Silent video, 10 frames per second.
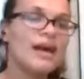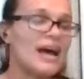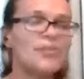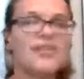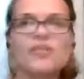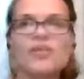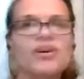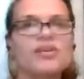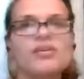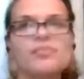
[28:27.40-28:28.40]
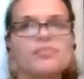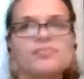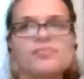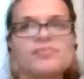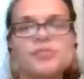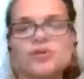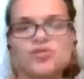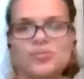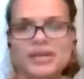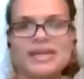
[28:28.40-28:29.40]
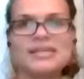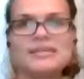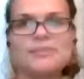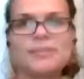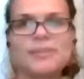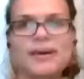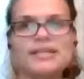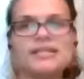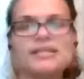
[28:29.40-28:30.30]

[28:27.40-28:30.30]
I believe we're all spiritual beings, but